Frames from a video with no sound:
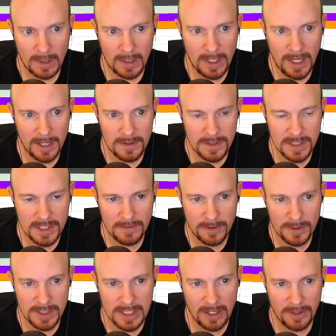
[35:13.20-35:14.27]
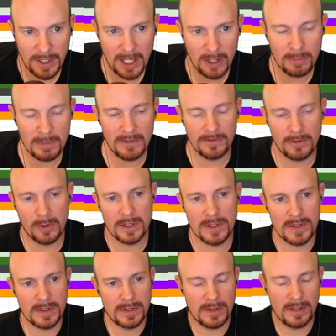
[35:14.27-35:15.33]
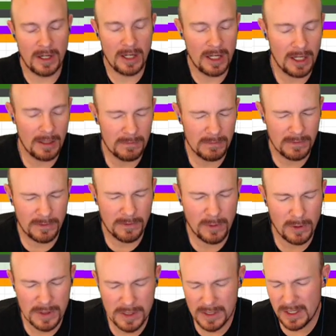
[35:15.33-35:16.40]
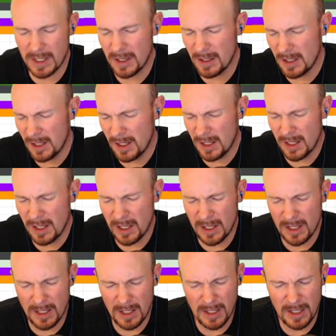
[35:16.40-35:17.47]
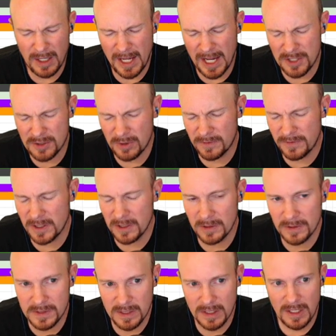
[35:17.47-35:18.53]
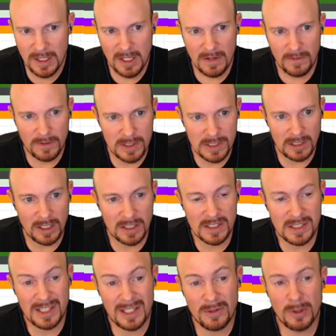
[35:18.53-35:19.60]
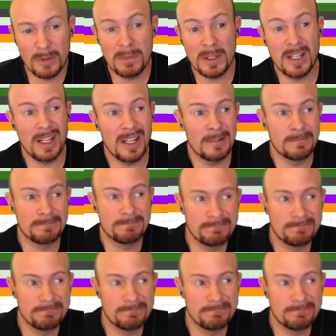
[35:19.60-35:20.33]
and st- for stealth A it would be forced um, forced uh, asteroid fields. For slug C it would be